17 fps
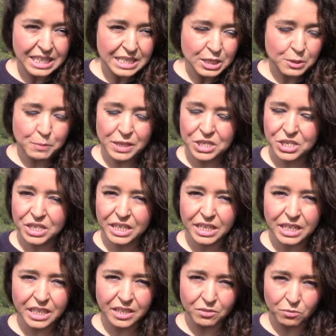
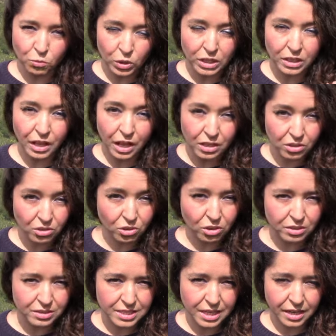especially, well,
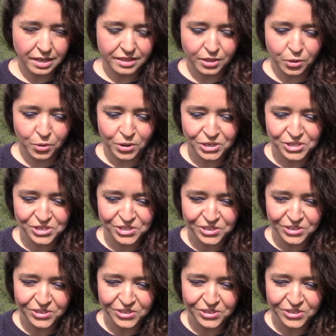alcohol is out of the question,